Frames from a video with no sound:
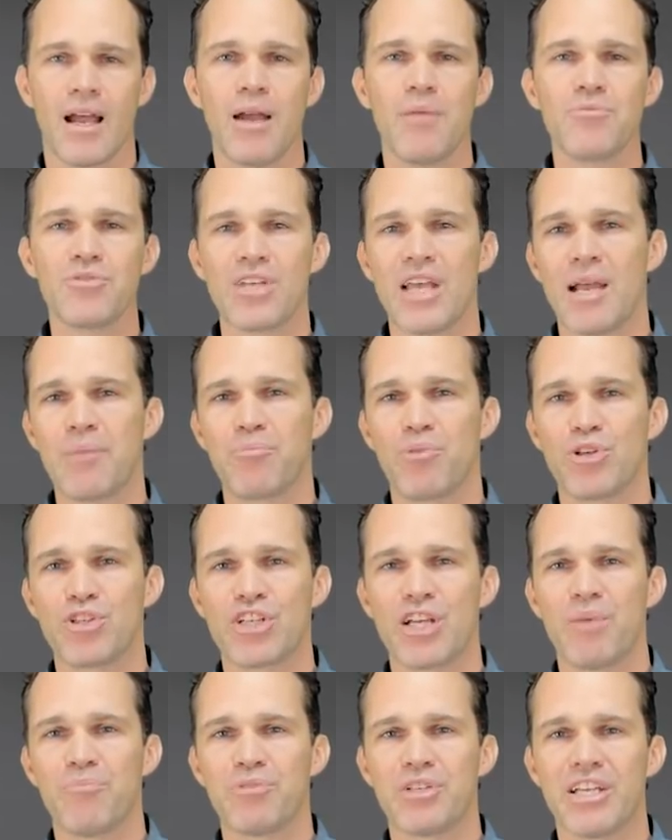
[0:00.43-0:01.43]
I'm Zach
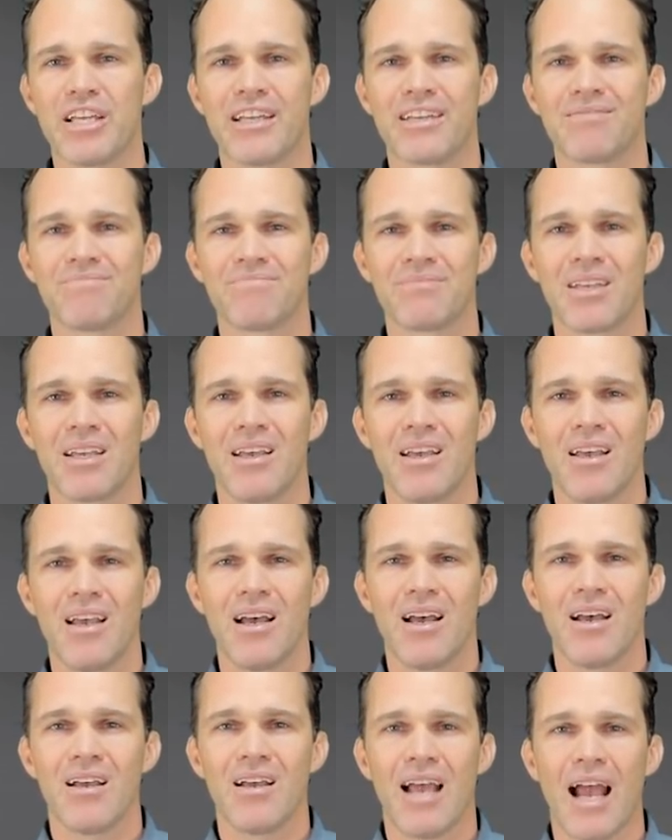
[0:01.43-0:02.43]
Bush, MD.
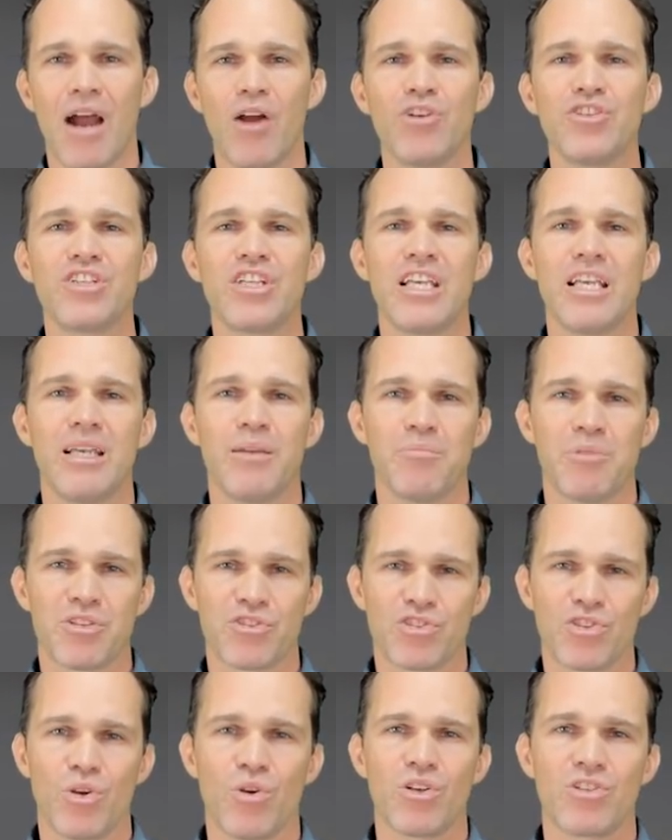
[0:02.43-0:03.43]
Our team is
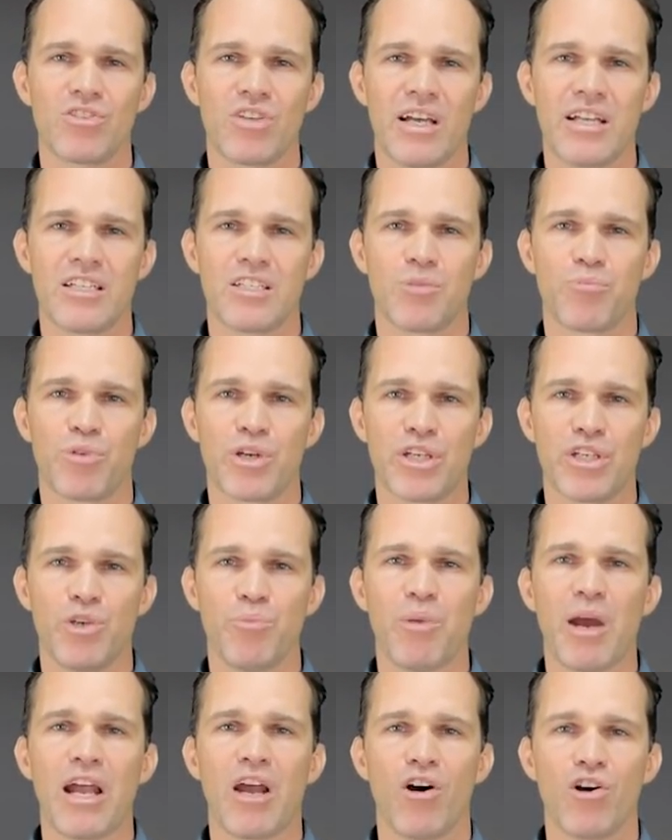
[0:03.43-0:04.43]
so excited to bring you
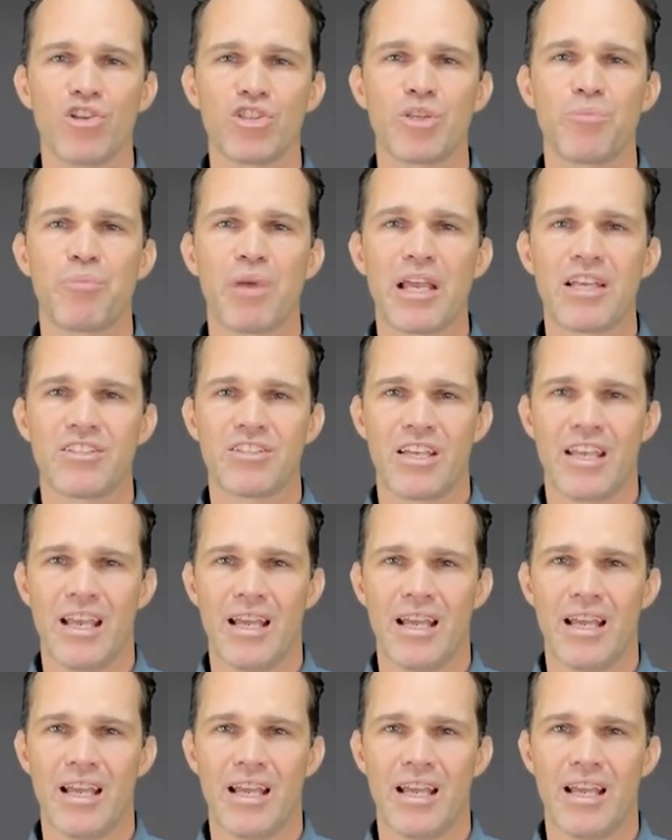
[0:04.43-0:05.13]
Biology Base